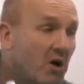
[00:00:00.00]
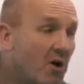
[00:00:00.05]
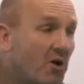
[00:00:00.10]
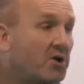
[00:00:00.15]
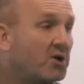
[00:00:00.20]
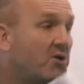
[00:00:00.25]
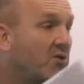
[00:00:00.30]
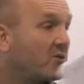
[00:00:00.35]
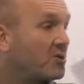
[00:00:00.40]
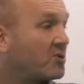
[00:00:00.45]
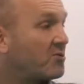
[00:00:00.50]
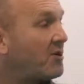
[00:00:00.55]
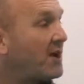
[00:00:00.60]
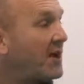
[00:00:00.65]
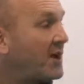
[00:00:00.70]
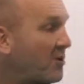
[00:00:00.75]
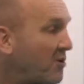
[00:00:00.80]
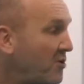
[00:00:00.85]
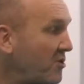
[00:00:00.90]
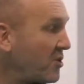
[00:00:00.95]
or you go and
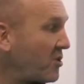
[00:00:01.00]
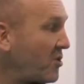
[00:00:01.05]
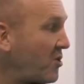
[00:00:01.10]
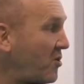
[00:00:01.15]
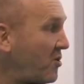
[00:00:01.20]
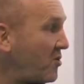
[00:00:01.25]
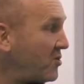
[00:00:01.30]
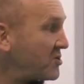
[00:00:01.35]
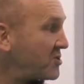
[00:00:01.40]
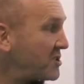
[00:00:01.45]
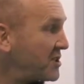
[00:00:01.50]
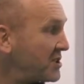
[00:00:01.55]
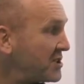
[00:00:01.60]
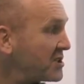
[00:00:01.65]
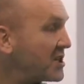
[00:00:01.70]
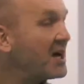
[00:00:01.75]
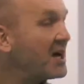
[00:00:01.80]
create other courses.